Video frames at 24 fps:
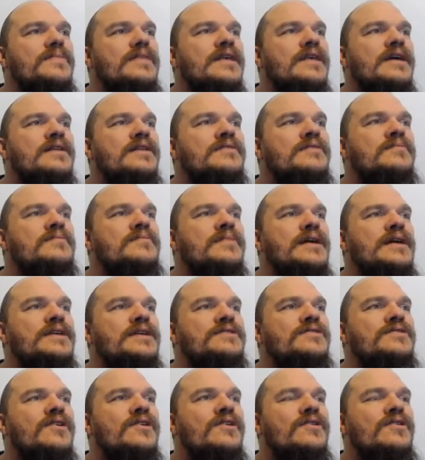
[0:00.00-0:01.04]
gets
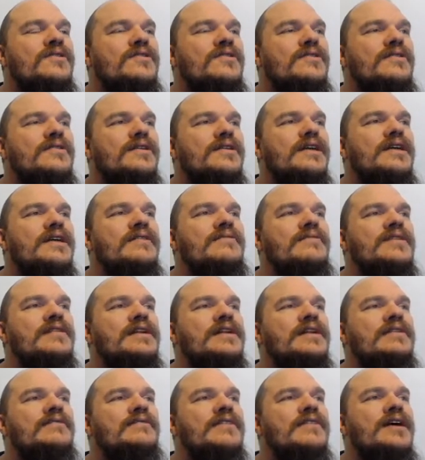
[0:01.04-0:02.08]
placed on
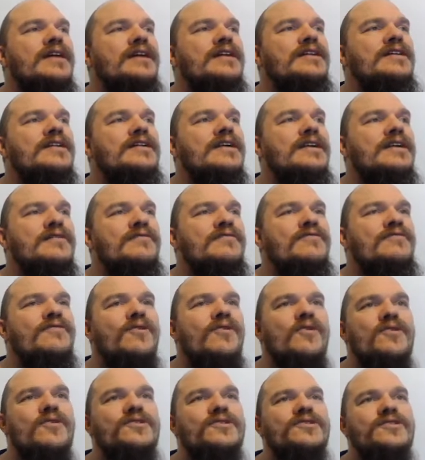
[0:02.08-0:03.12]
evenly divided in
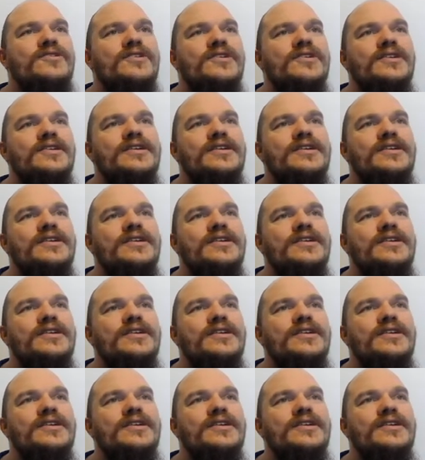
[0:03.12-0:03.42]
fours.